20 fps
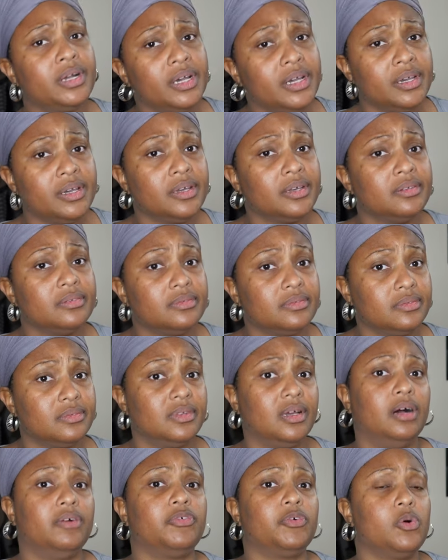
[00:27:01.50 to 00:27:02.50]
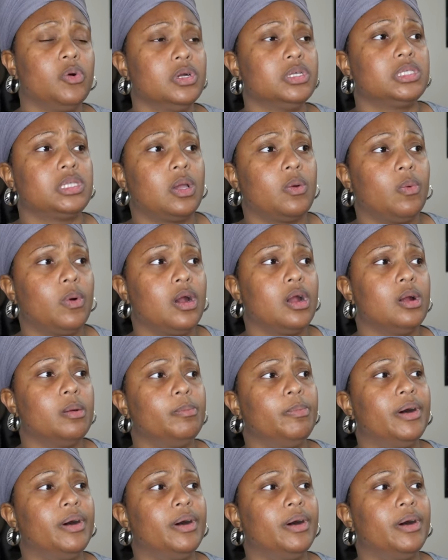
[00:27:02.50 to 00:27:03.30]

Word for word: good of course they were,